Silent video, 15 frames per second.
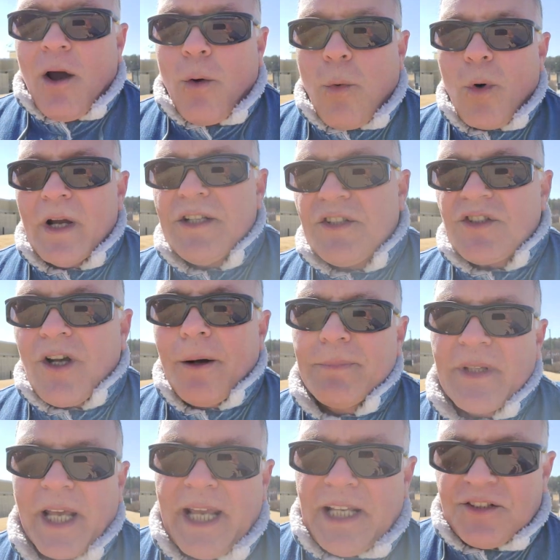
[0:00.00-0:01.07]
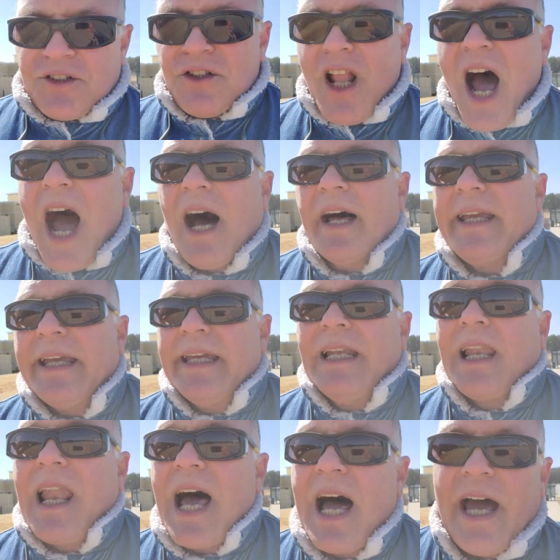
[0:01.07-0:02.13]
When something is not
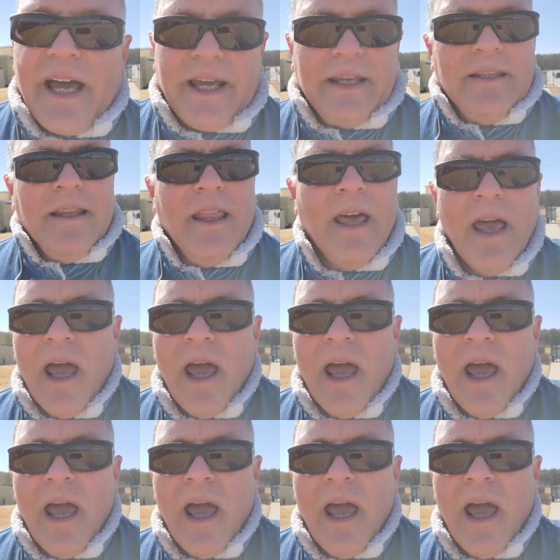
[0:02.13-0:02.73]
in line